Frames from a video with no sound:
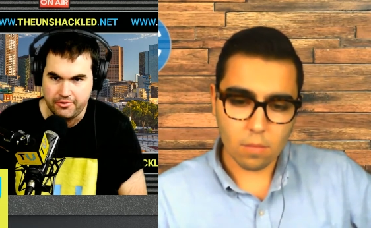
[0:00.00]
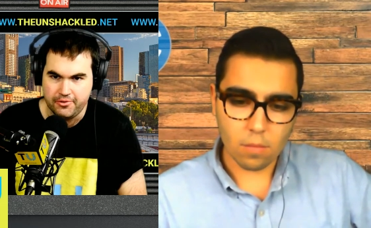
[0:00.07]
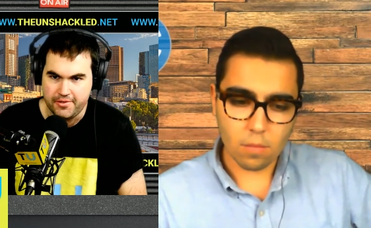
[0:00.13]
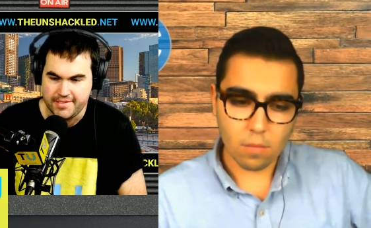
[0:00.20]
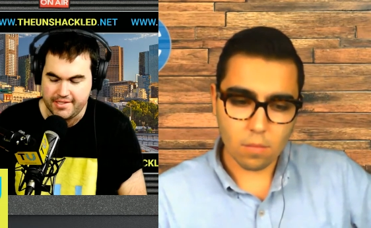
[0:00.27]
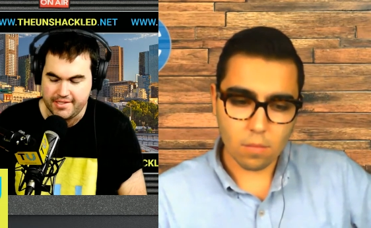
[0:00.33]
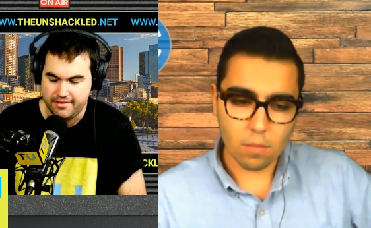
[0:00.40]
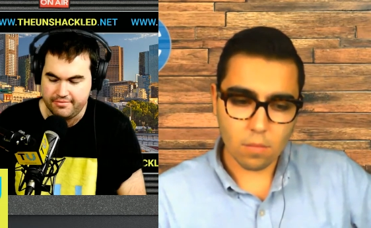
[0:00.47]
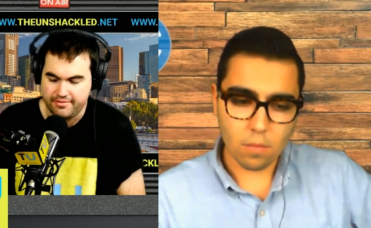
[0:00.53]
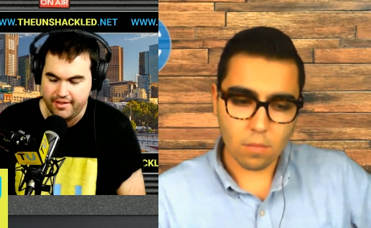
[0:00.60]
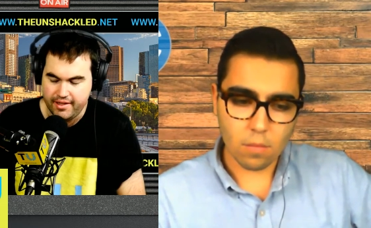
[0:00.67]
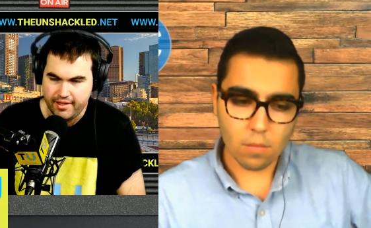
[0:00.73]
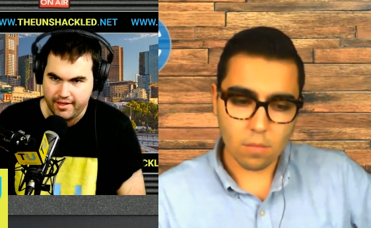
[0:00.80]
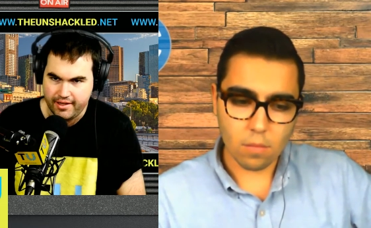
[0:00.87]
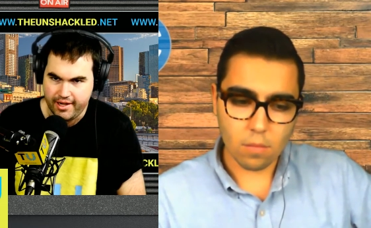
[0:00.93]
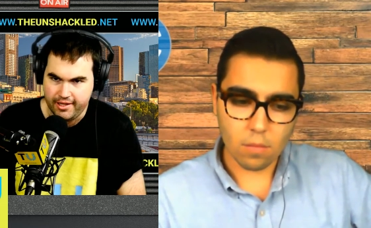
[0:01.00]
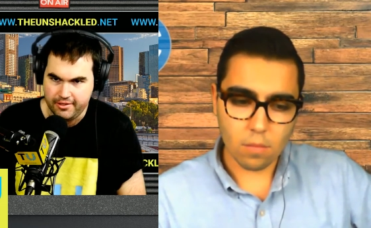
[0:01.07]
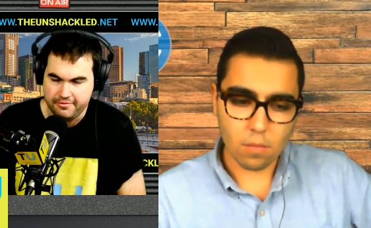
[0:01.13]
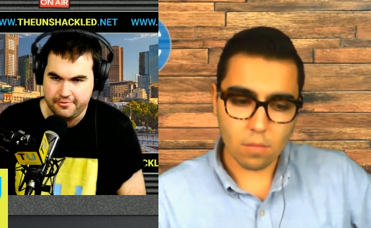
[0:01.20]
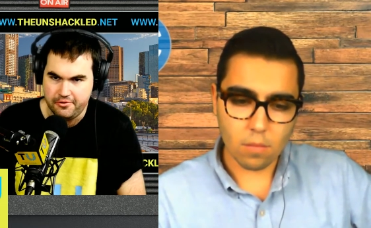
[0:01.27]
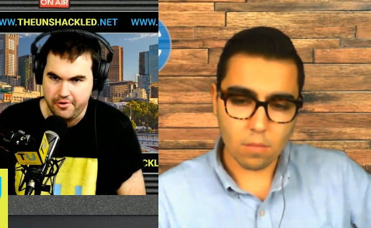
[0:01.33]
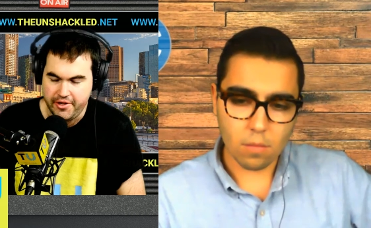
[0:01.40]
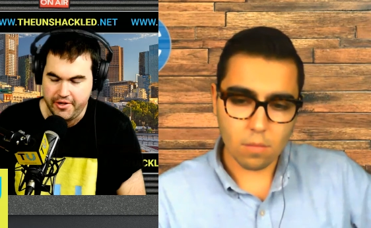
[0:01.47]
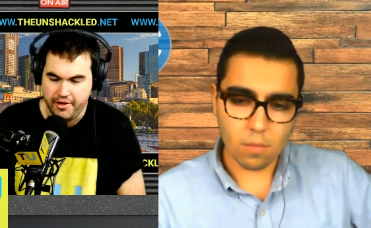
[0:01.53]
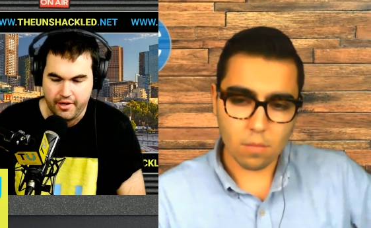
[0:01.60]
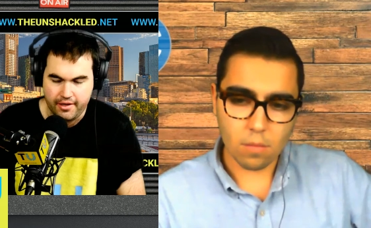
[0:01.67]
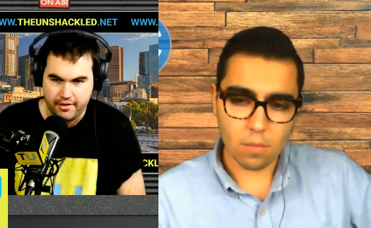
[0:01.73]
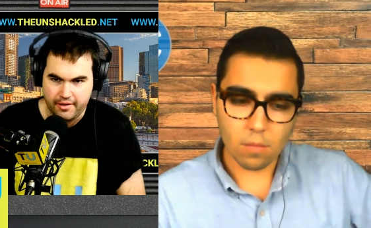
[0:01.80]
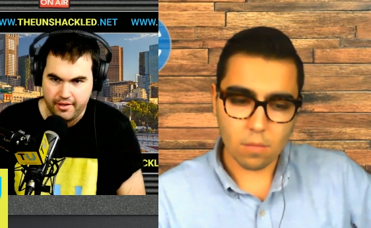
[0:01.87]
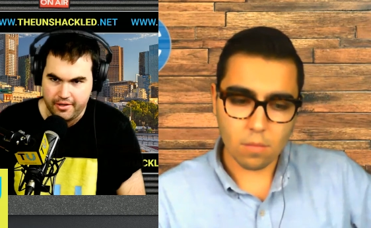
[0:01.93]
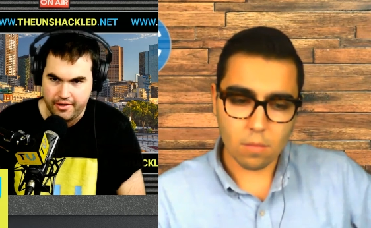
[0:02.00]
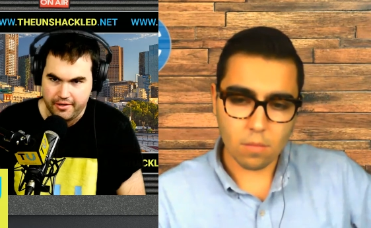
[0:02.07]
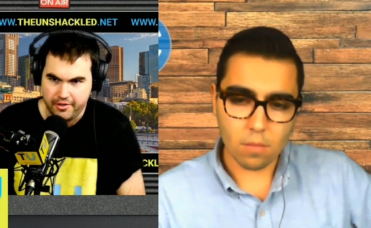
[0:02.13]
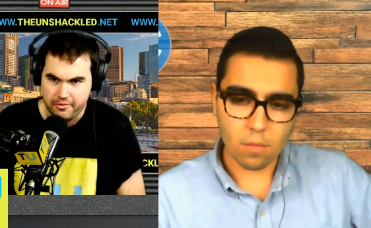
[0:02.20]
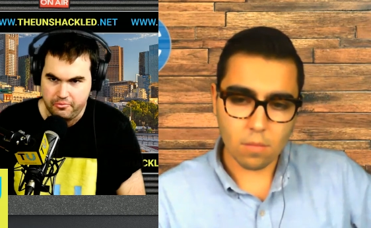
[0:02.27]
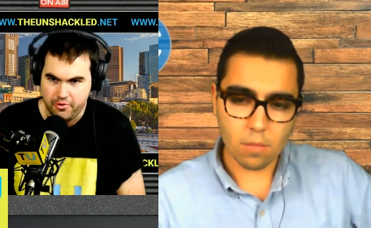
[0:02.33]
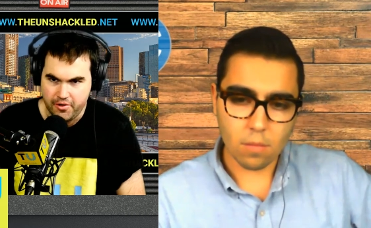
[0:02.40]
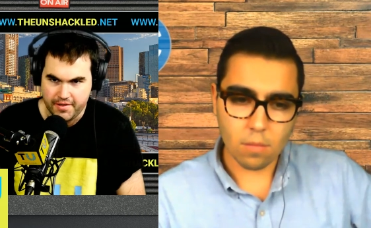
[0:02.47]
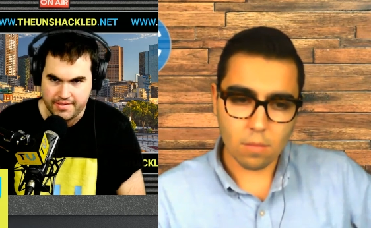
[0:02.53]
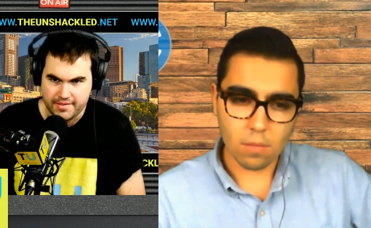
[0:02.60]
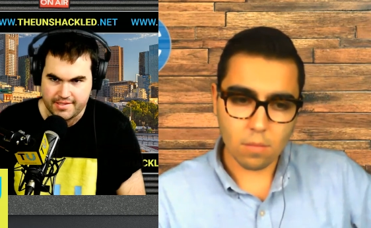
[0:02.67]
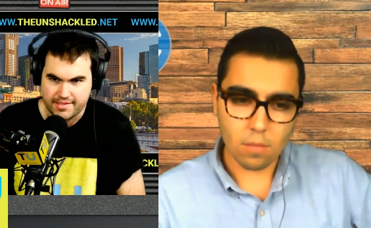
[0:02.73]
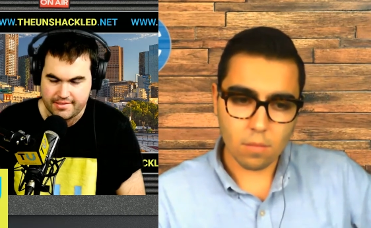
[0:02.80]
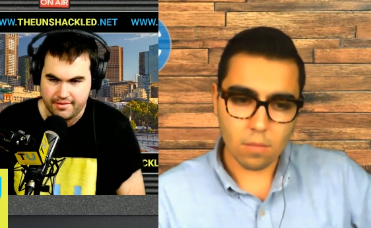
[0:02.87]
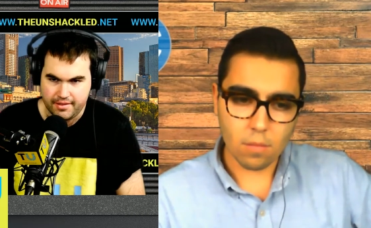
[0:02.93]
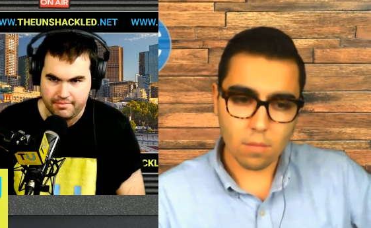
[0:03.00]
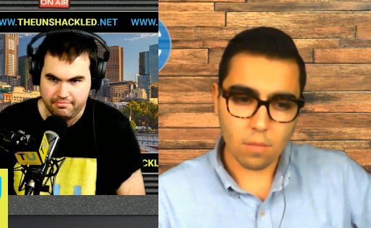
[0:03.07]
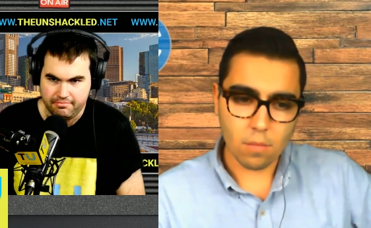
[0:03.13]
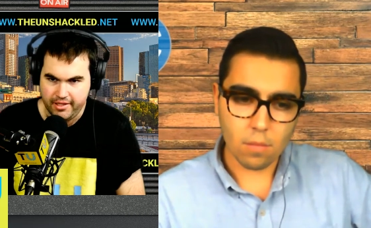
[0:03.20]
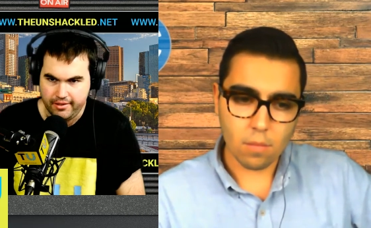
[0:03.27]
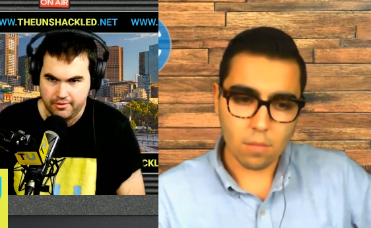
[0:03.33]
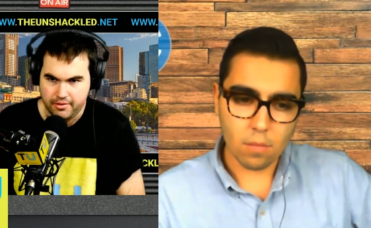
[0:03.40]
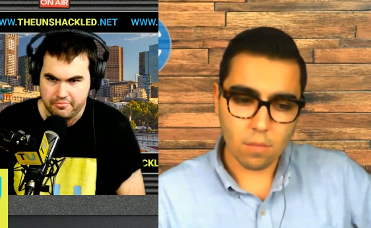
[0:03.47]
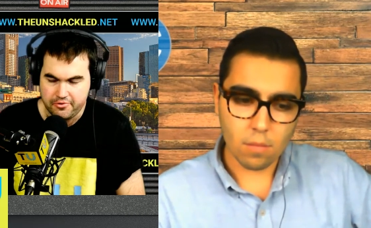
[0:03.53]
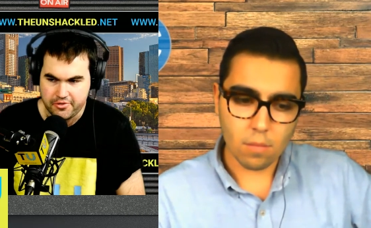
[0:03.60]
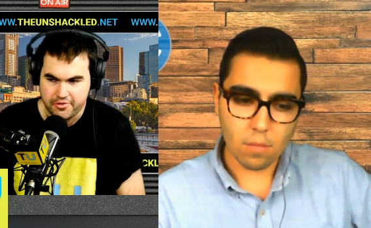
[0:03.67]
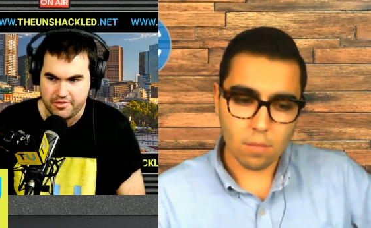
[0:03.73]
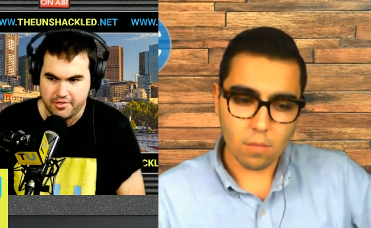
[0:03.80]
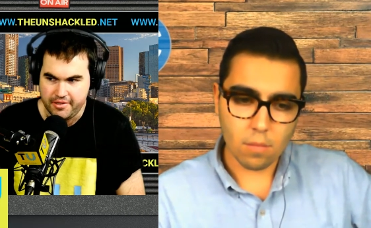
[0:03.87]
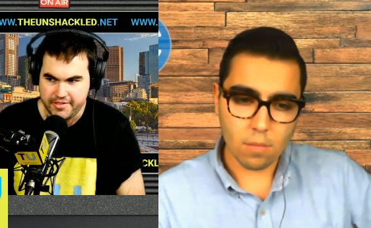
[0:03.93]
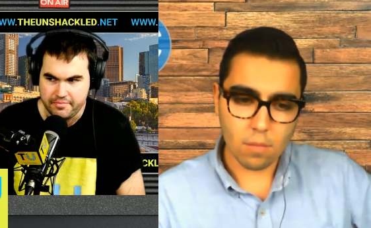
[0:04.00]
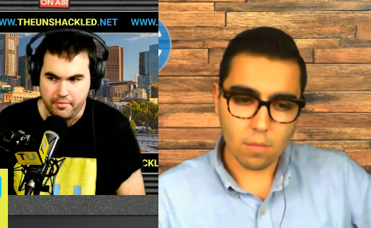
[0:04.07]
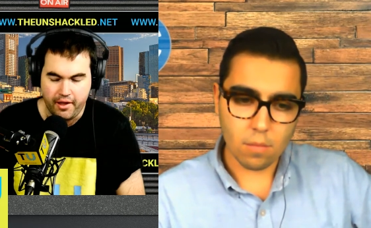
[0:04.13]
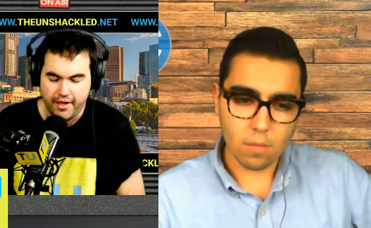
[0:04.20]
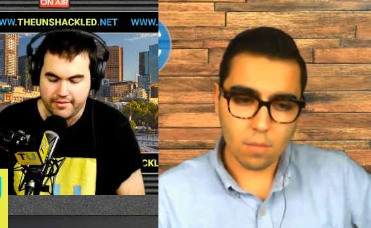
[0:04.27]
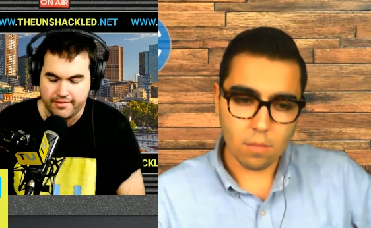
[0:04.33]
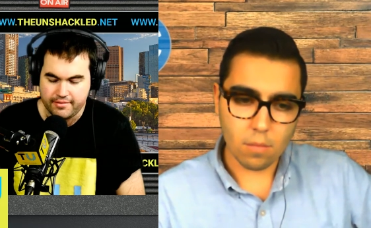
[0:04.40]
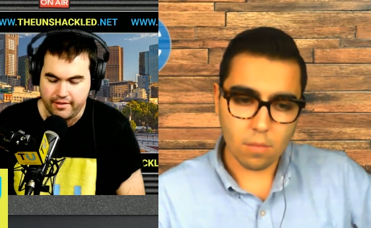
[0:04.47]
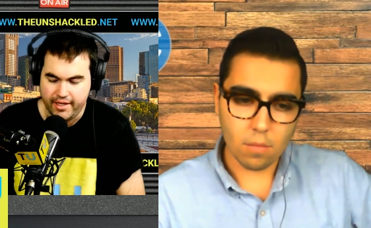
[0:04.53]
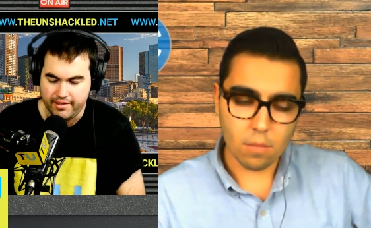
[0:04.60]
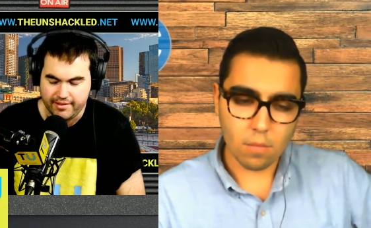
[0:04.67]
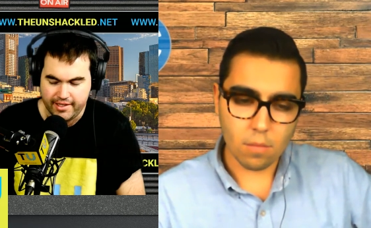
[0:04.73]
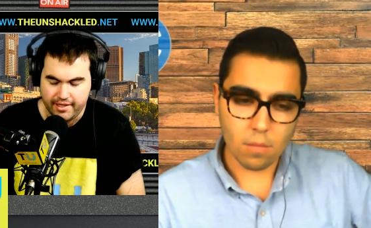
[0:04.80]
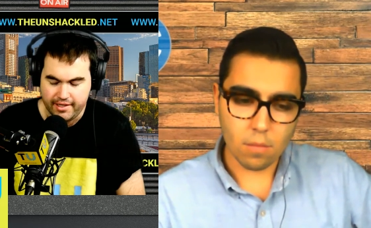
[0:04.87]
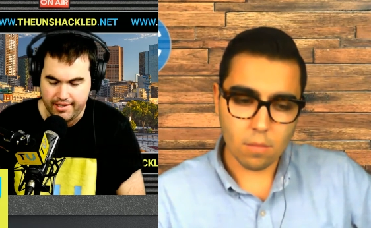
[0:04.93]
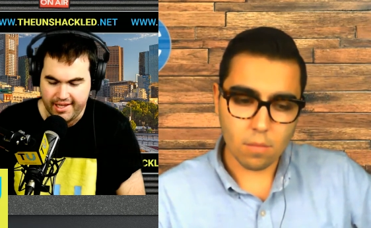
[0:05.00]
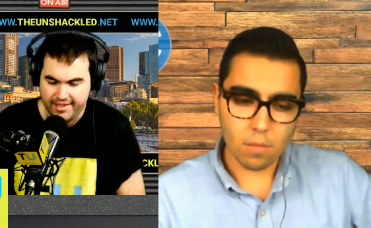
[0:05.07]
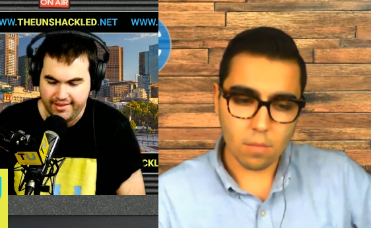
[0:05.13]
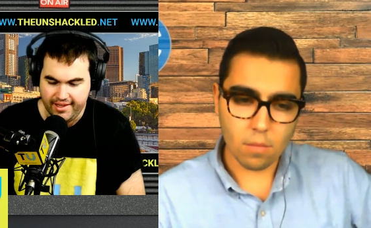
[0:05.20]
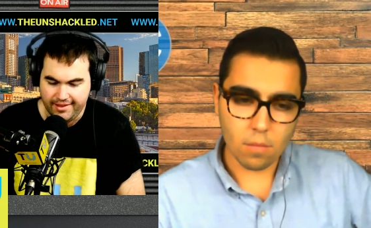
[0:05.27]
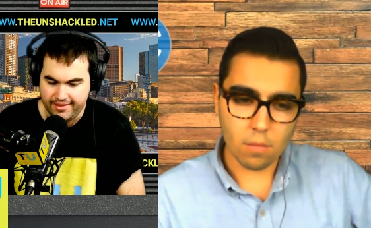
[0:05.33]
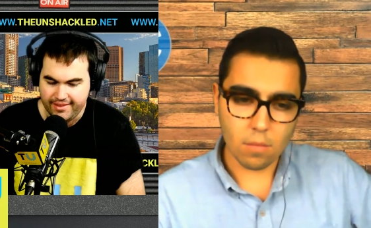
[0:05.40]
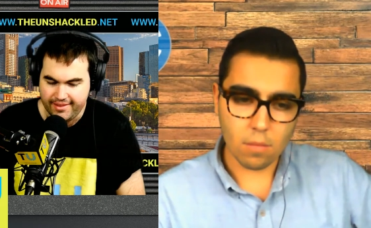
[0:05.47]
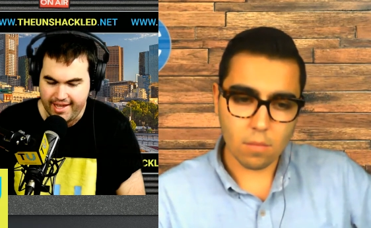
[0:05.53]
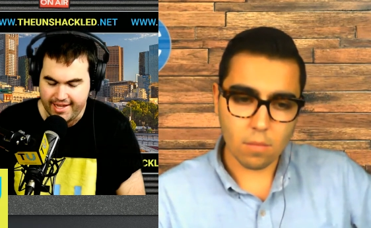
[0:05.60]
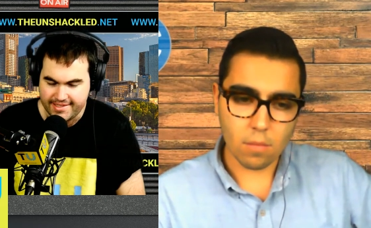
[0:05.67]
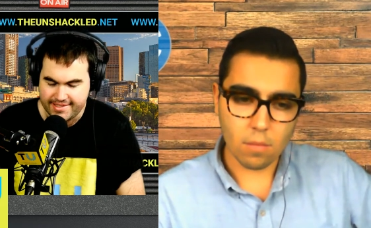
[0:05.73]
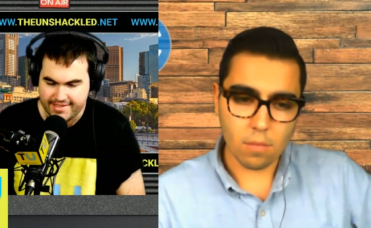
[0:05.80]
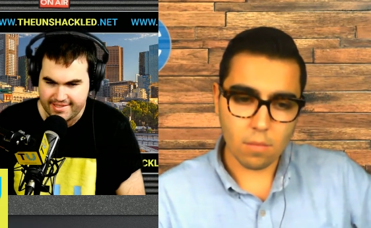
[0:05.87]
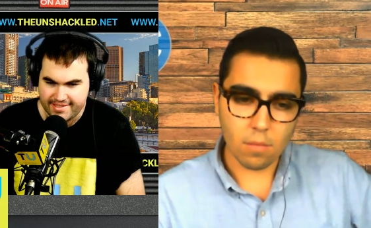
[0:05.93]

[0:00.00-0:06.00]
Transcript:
Speaker 1: If California, you know, wants uh, legal abortion on demand, like yeah, I think that's